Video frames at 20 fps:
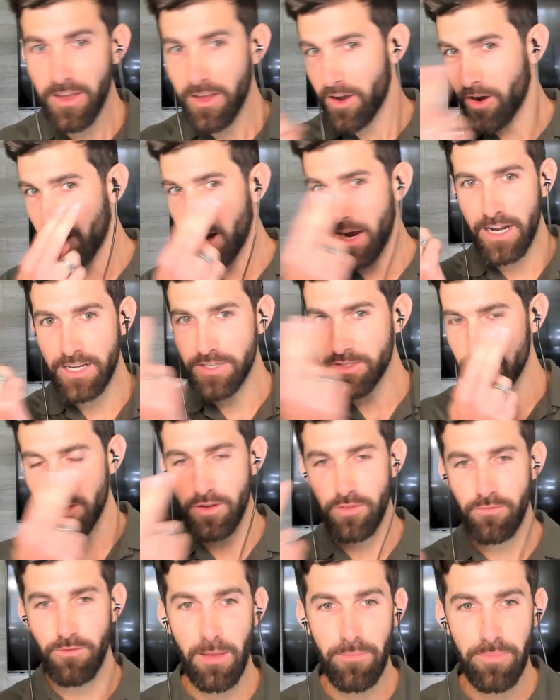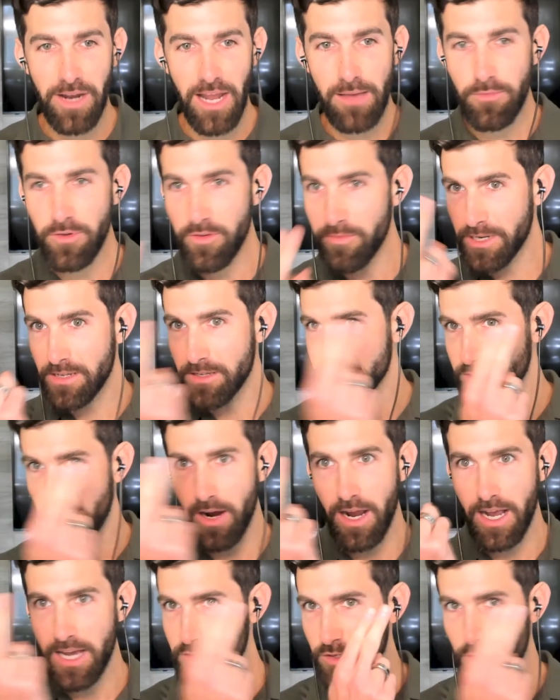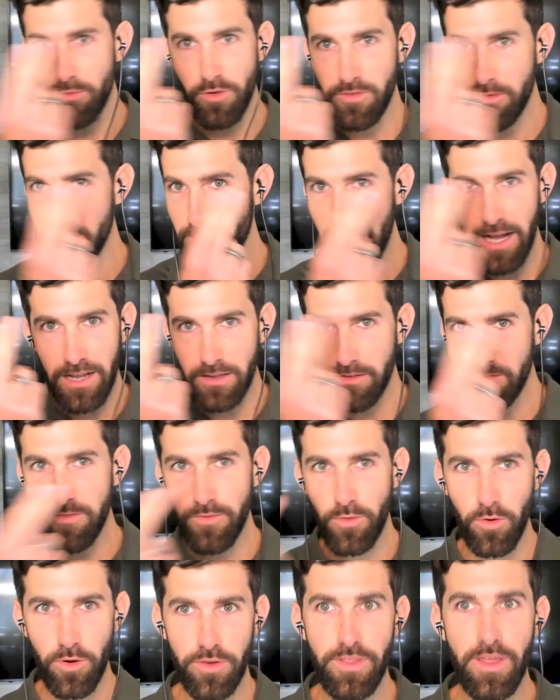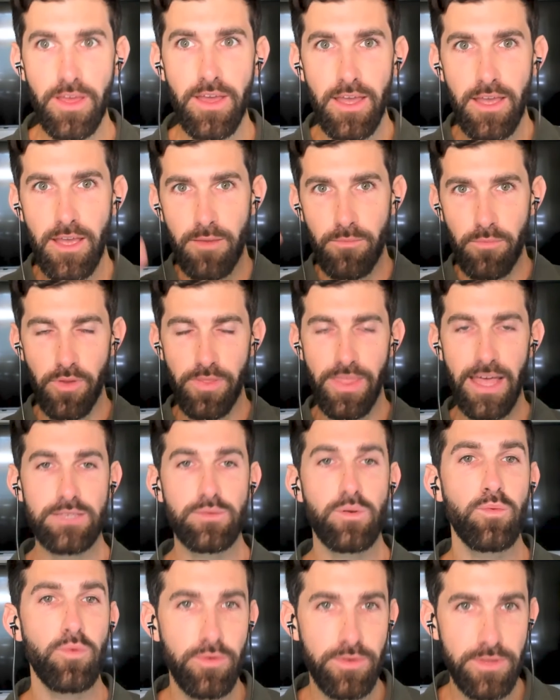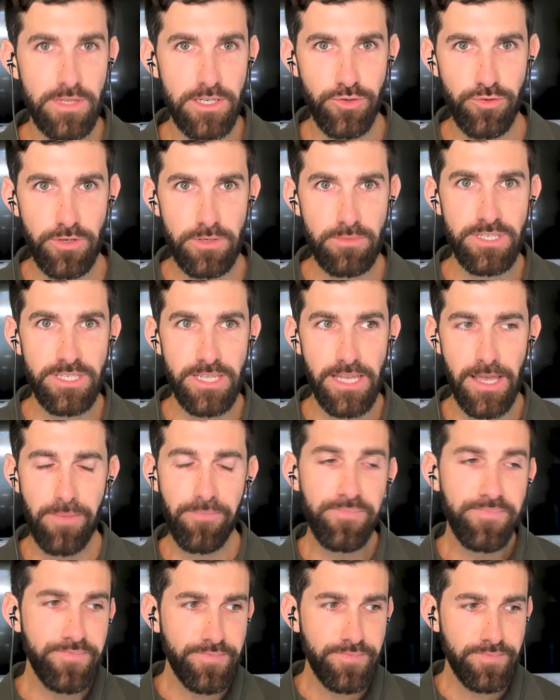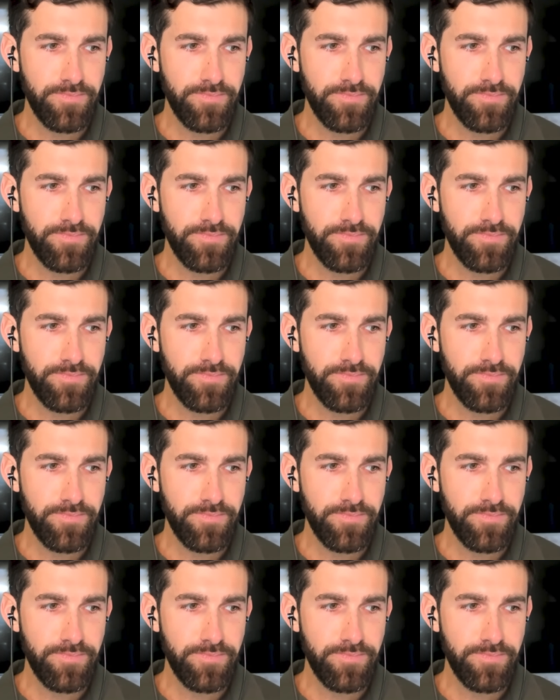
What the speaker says: Our eyes are rapid eye movement because our eyes are moving back and forth. But that's when we're in the dream state.